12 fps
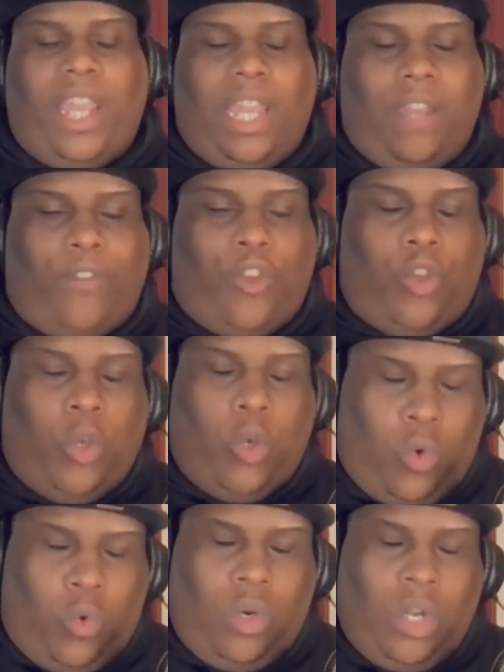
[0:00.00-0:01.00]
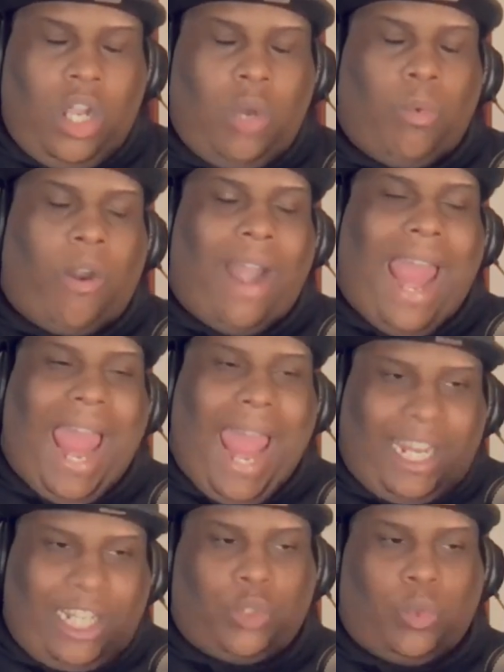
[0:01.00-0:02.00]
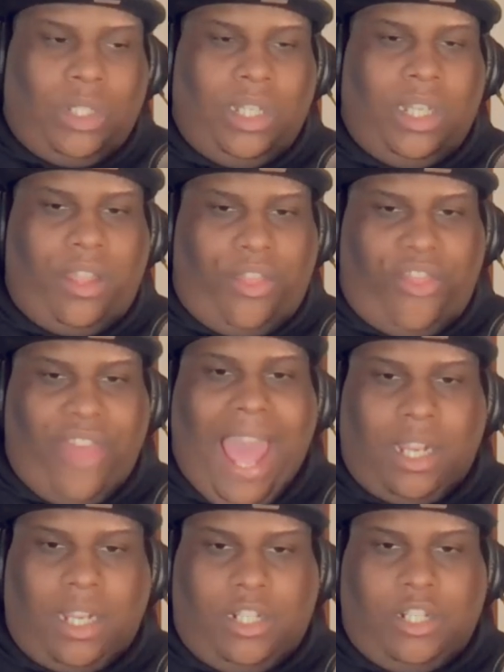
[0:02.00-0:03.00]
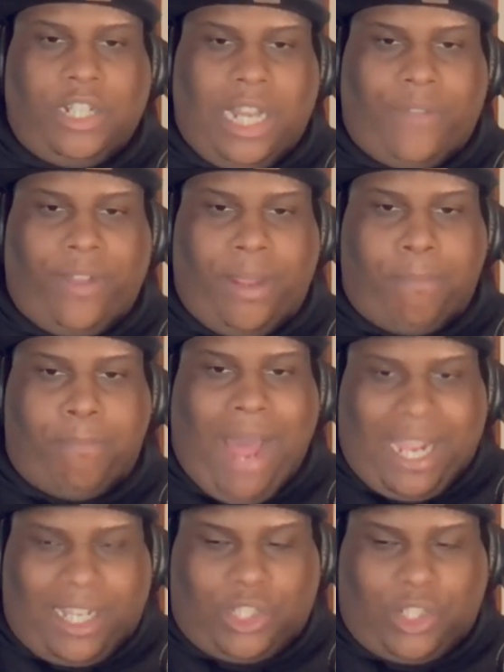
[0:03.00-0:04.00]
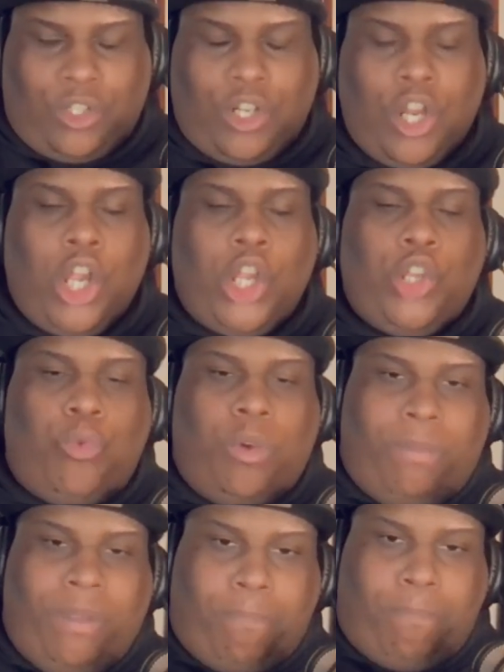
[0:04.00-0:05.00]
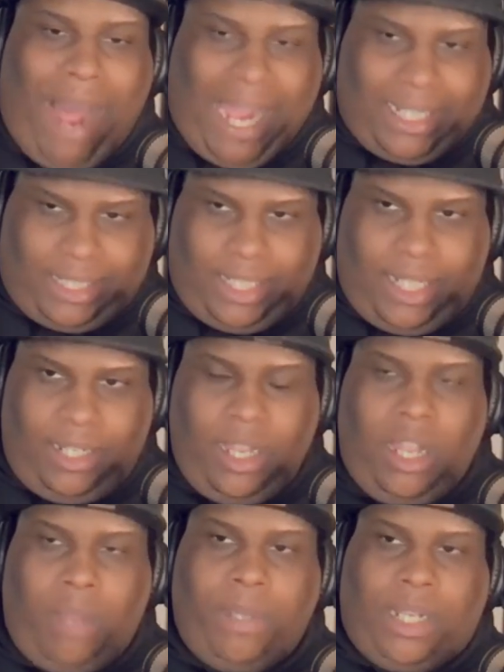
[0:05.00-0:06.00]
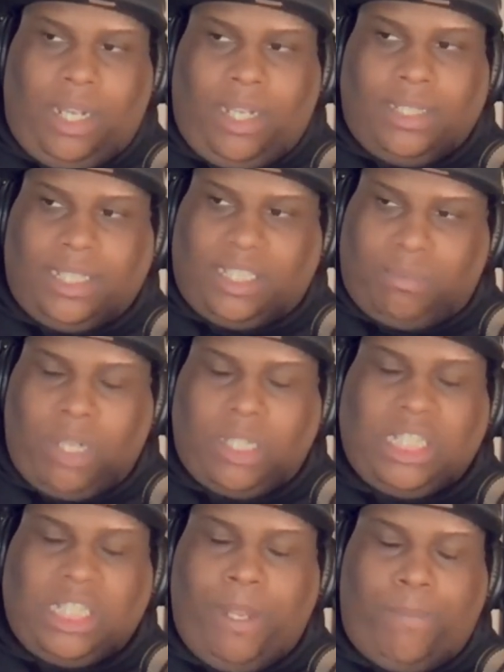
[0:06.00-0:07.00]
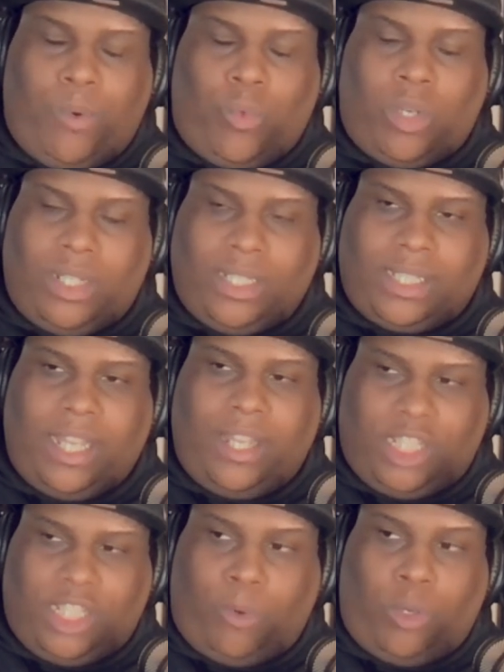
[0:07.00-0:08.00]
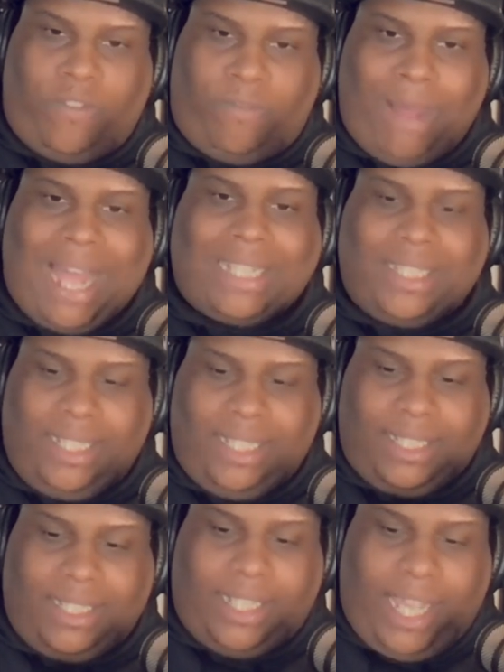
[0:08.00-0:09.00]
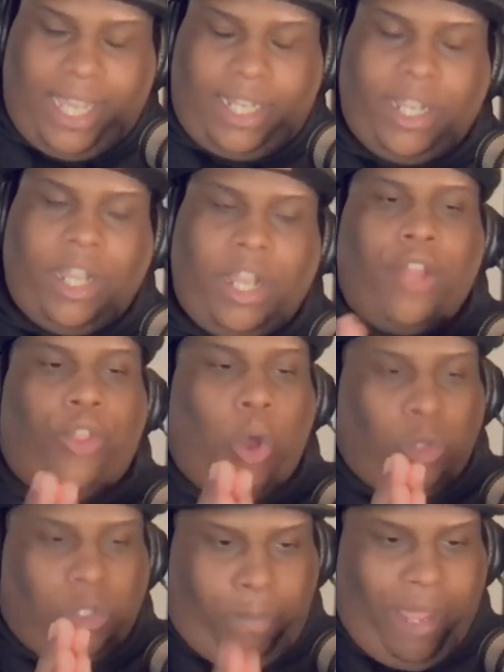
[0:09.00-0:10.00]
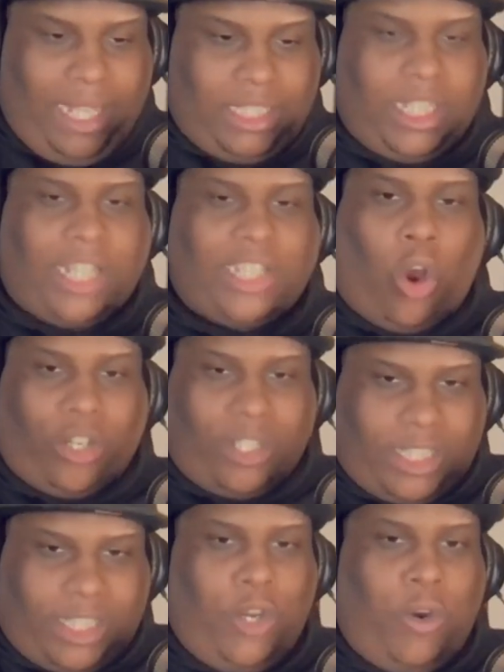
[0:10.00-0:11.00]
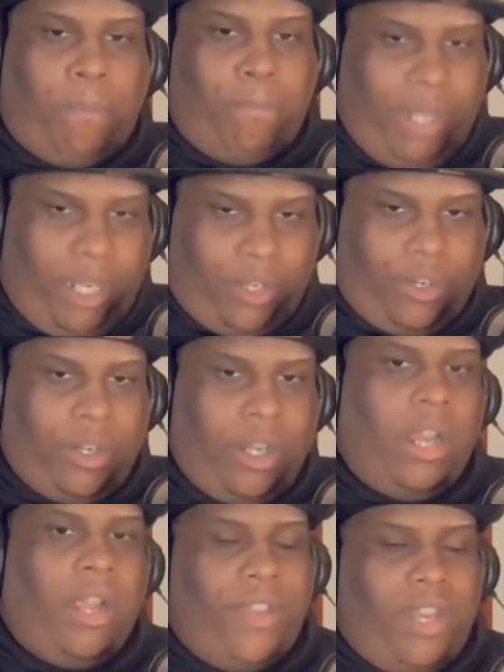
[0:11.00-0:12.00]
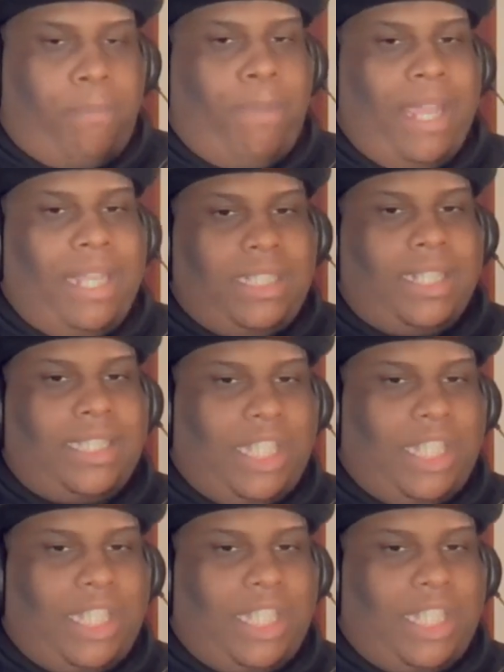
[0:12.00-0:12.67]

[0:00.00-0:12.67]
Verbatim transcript: If you were actually that good of a boxer, you would be boxing because as much as people want to say the sport of boxing is dead, those paychecks are still bigger than the paychecks